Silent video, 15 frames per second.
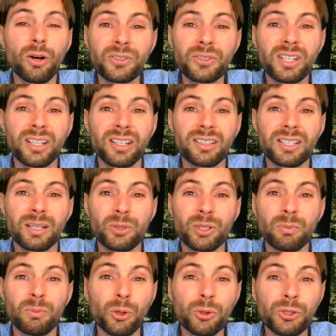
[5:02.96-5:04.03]
offset some of
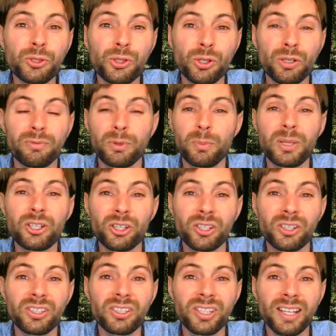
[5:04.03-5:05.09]
the multitude of
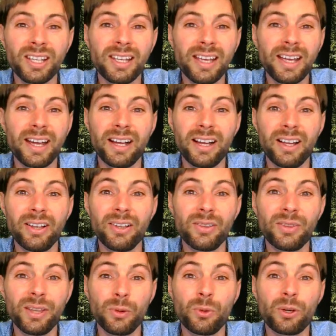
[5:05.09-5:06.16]
emissions
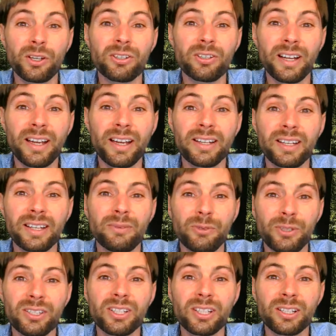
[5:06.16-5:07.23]
that we're creating
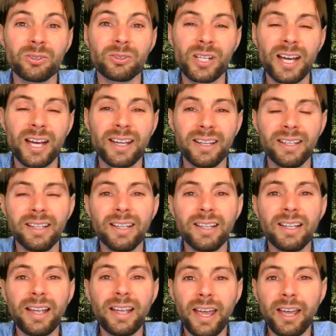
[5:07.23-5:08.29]
every single day.
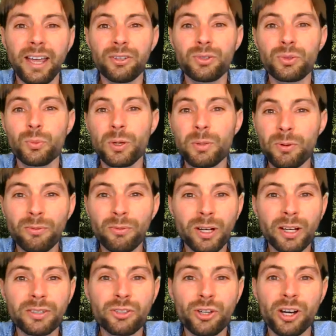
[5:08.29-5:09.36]
And we
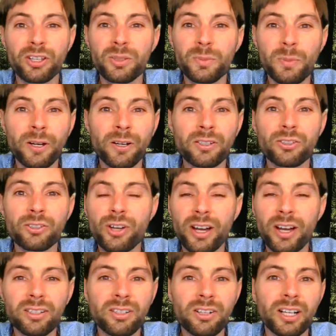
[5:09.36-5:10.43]
provide transparent
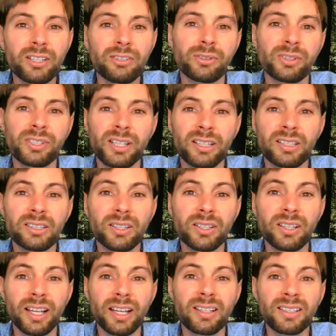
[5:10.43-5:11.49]
track and trace receipts so
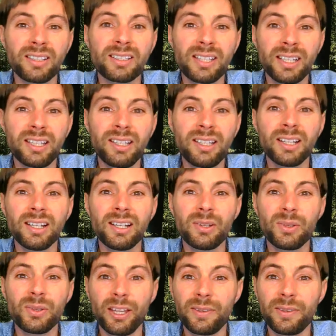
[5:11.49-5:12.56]
that they can see
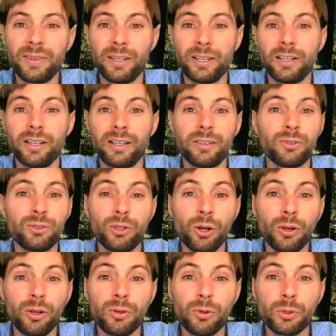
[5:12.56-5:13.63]
that their
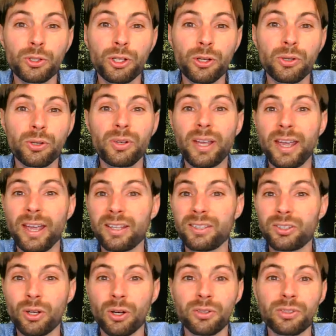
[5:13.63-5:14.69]
dollar or two
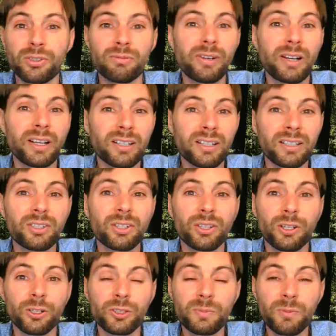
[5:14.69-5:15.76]
has gone directly to
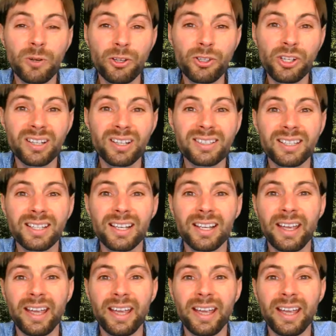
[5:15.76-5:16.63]
those projects,